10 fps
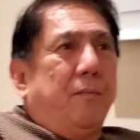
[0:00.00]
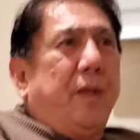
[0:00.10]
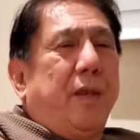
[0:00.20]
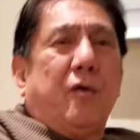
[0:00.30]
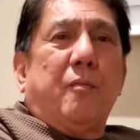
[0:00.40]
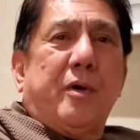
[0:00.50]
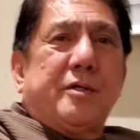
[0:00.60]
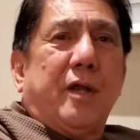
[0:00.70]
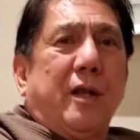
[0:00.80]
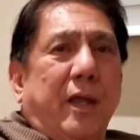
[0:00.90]
mini
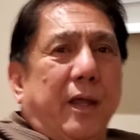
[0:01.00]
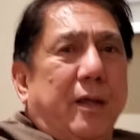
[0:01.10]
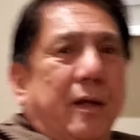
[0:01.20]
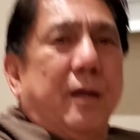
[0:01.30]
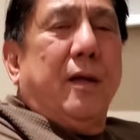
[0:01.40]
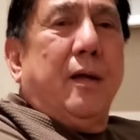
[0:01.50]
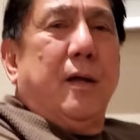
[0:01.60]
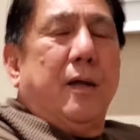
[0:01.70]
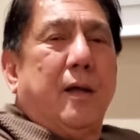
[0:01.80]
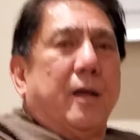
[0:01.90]
commercial league.
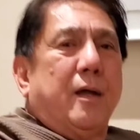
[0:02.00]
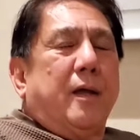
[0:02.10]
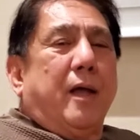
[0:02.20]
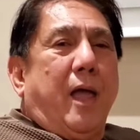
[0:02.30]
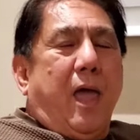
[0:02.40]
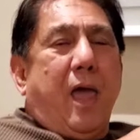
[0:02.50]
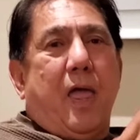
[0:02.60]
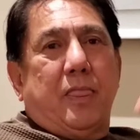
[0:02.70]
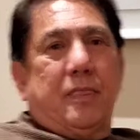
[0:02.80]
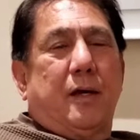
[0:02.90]

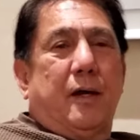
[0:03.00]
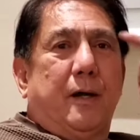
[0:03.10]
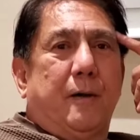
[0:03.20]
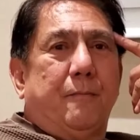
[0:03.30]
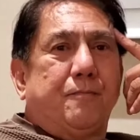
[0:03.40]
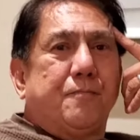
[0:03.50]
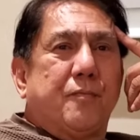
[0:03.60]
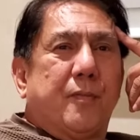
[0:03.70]
And um,